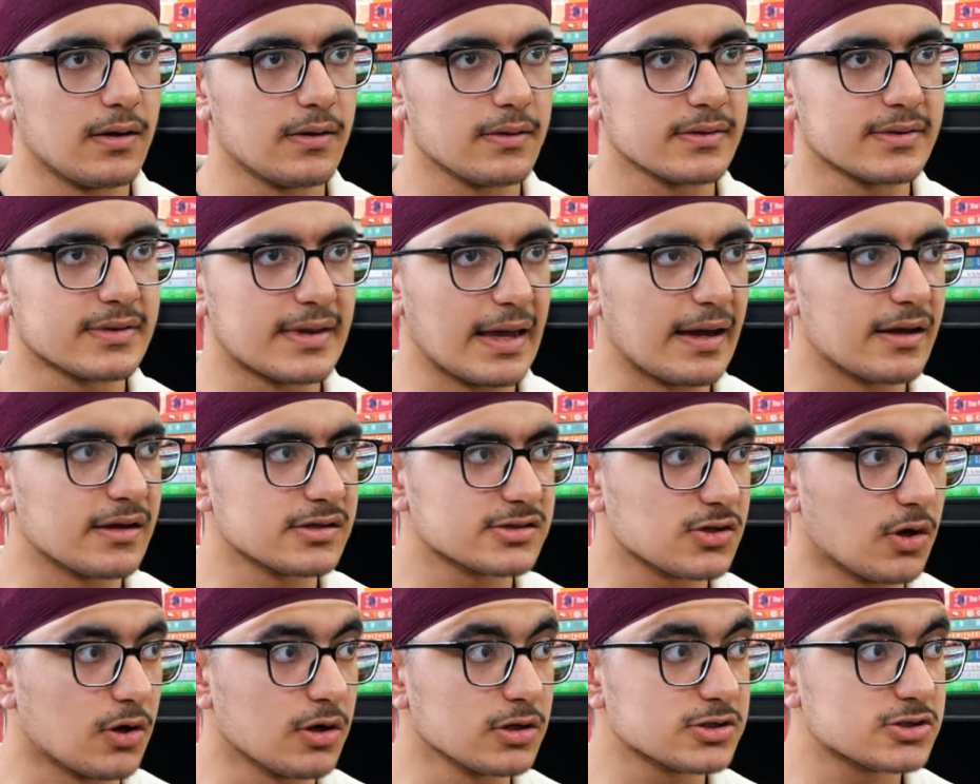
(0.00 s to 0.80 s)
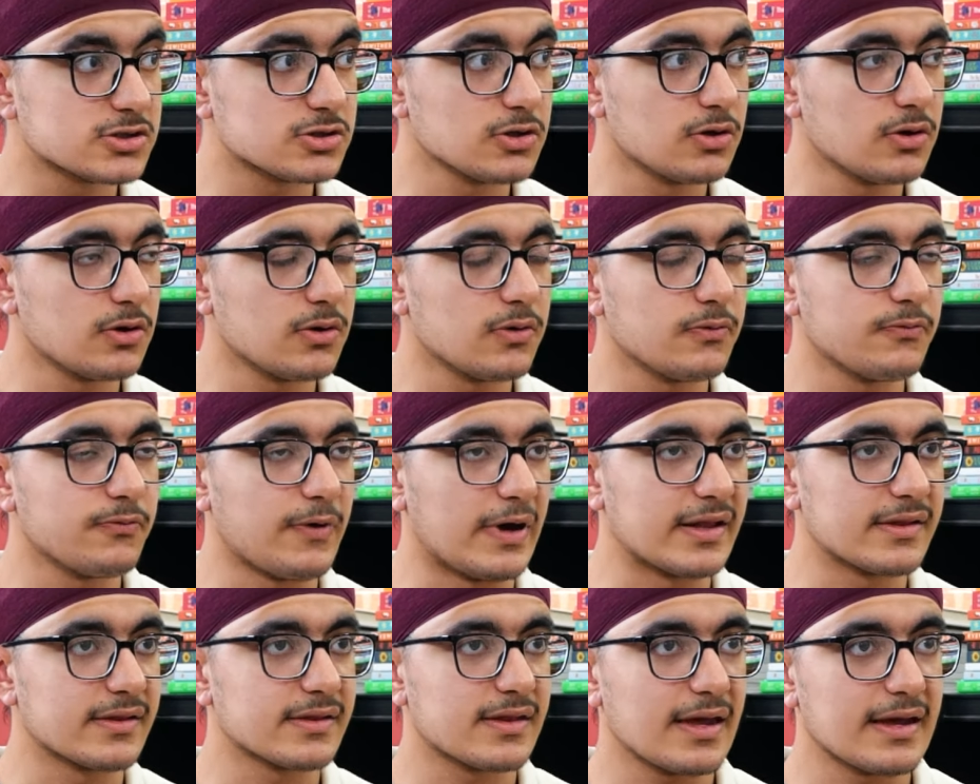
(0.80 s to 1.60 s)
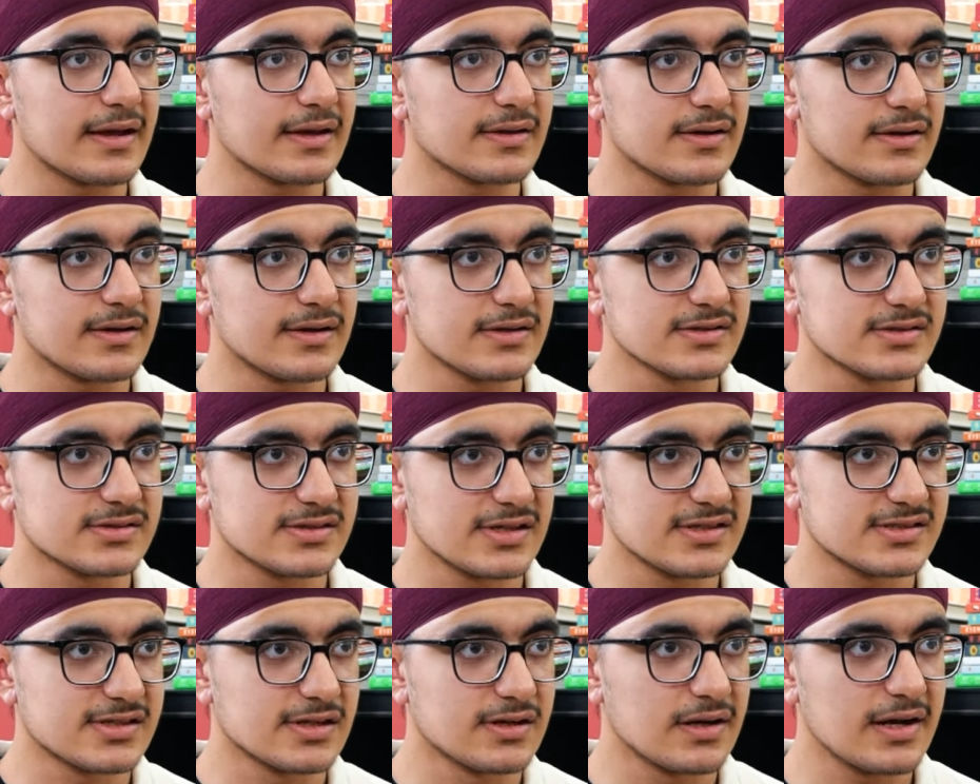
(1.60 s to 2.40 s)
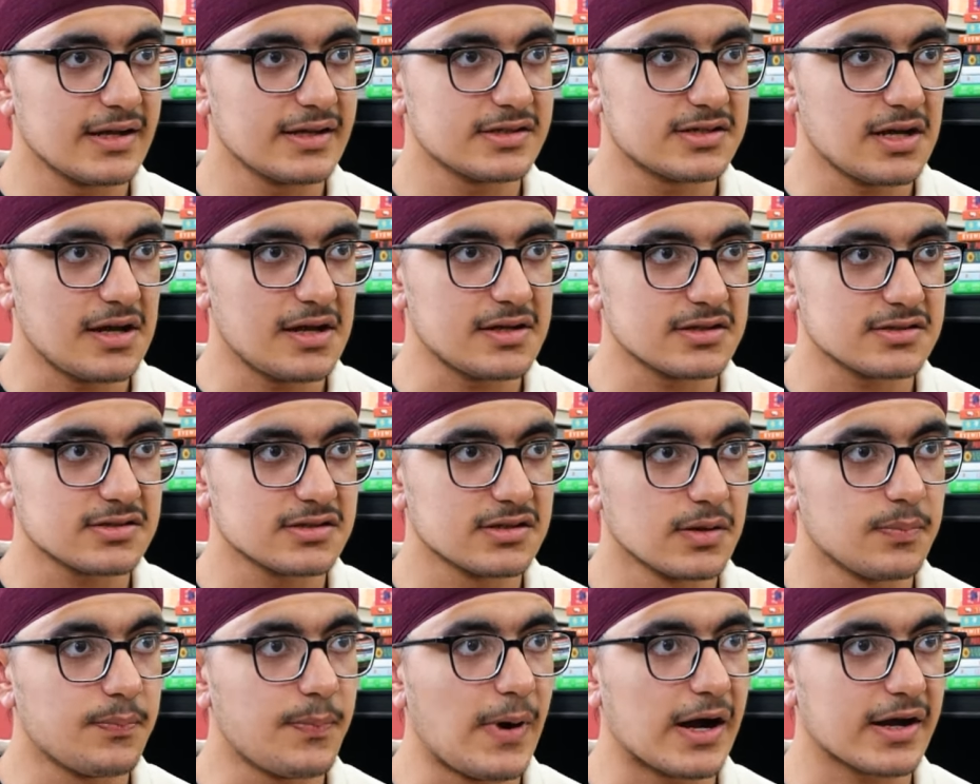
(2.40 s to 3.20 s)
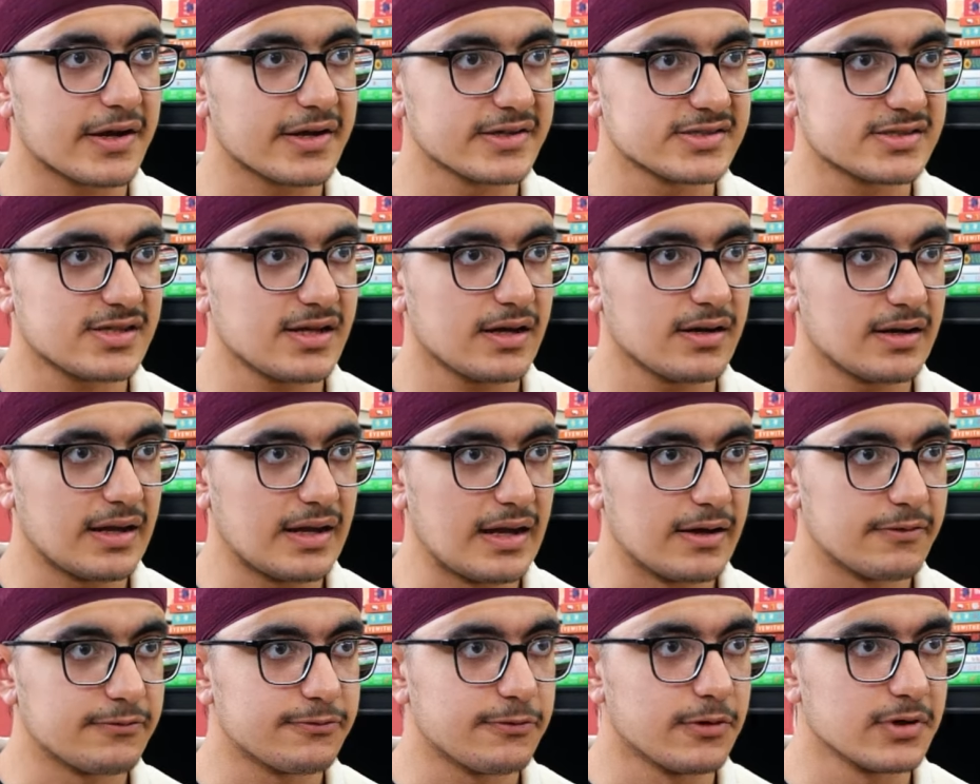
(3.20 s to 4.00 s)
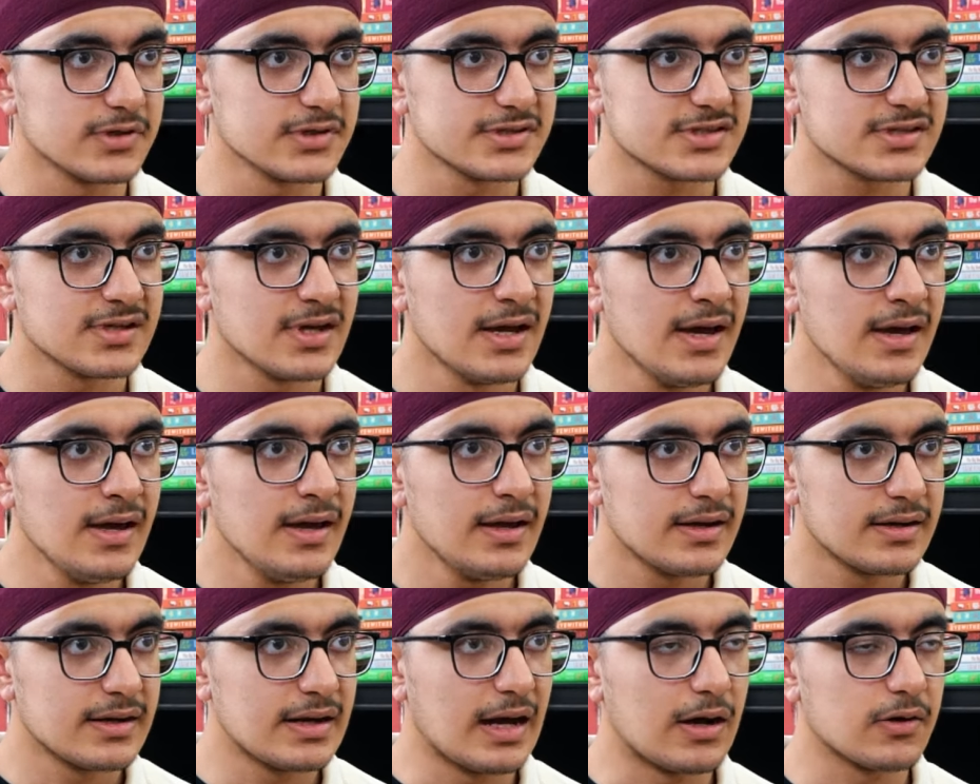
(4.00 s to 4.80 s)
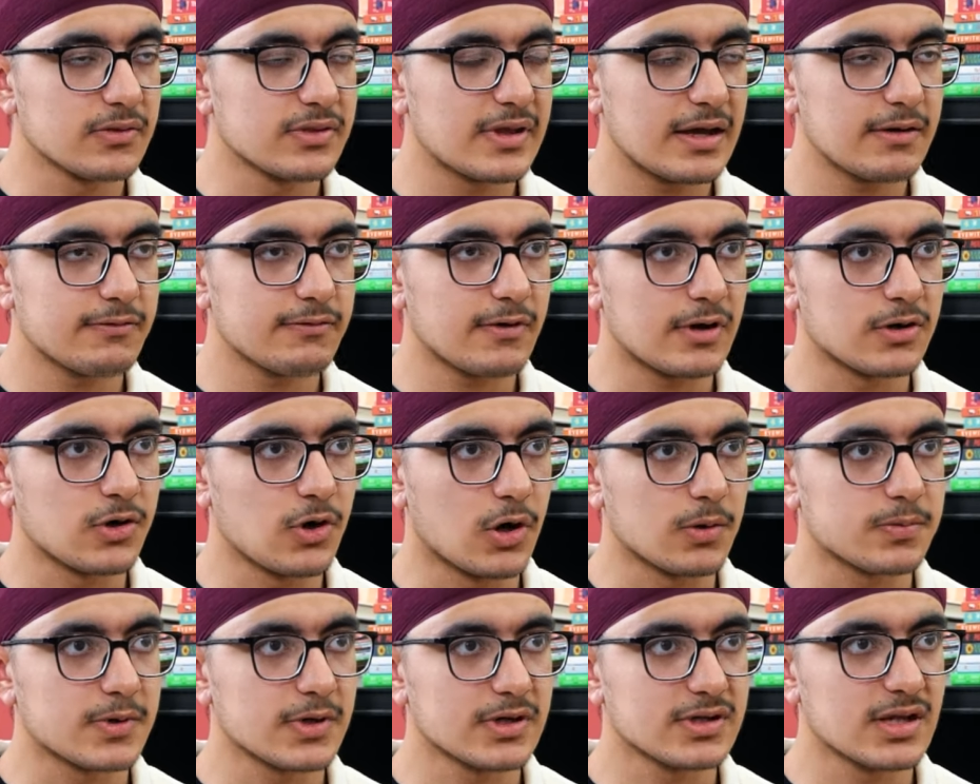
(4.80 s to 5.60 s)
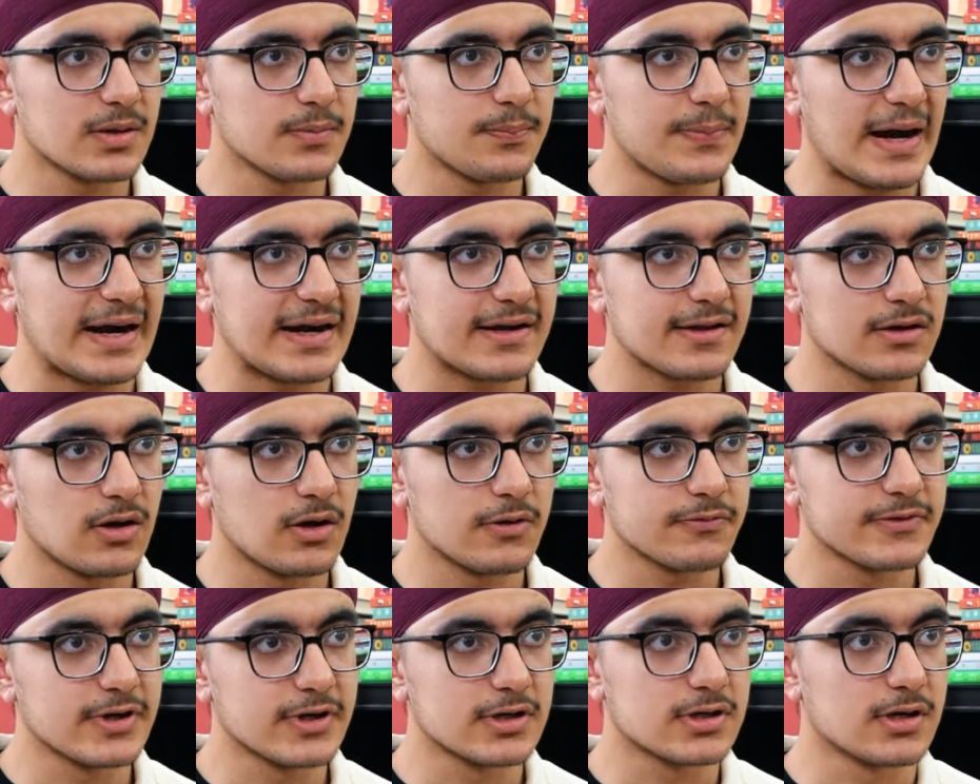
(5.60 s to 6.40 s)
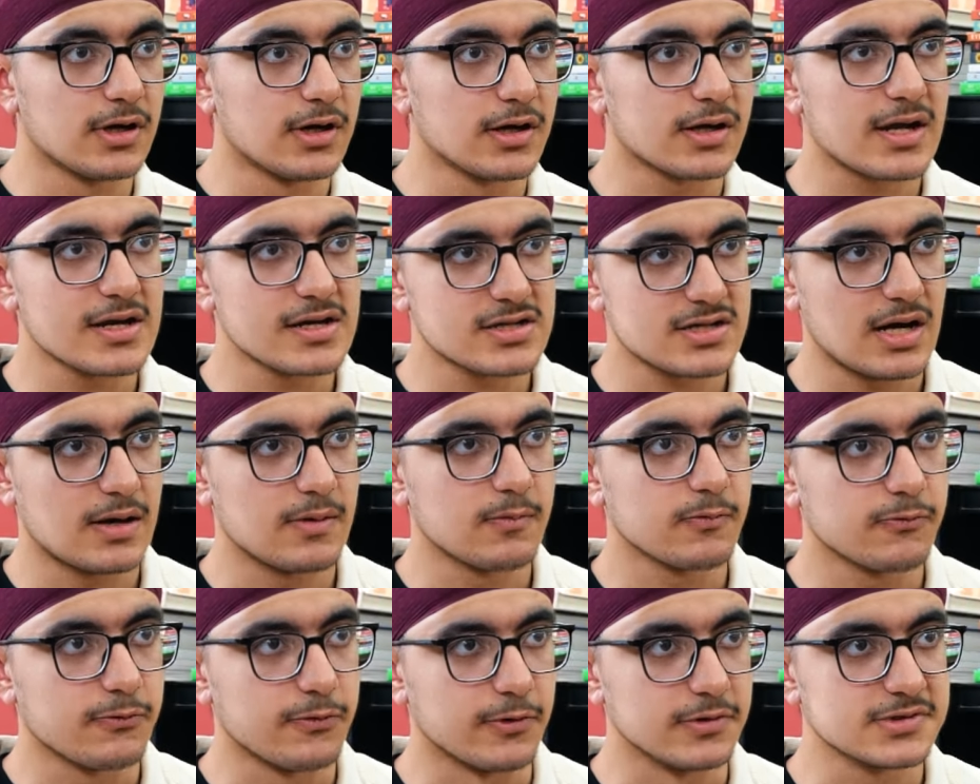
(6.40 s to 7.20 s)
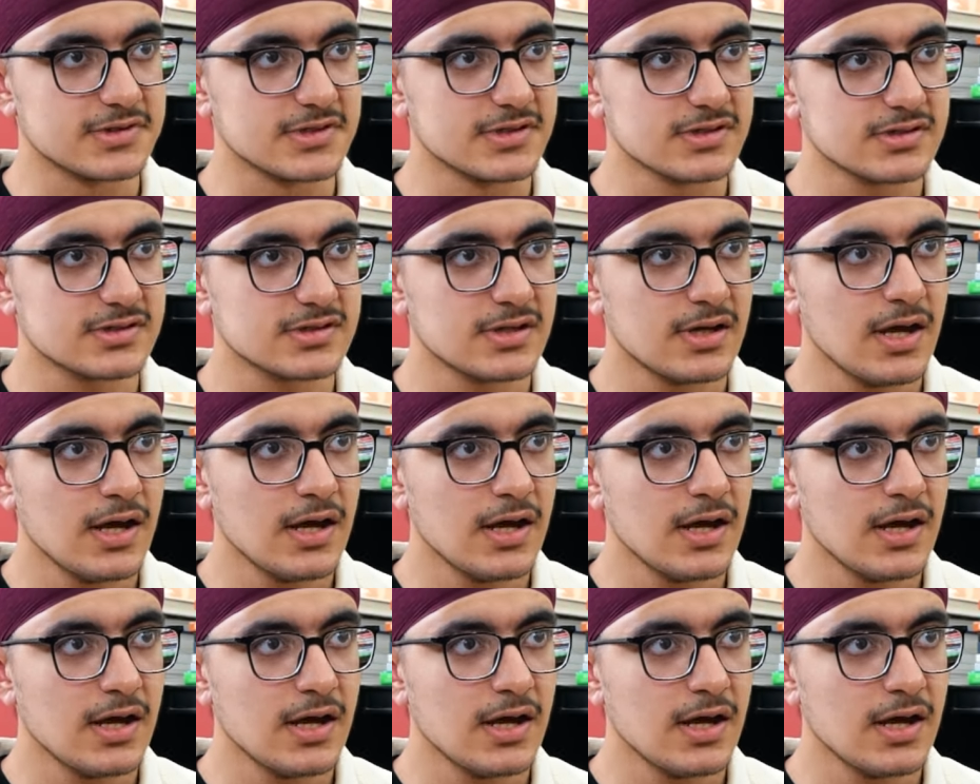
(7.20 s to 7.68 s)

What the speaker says: there's also one thing that has recently changed, the Pakistan Air Force. Now they've adopted the pattern of the Turkish Armed Forces.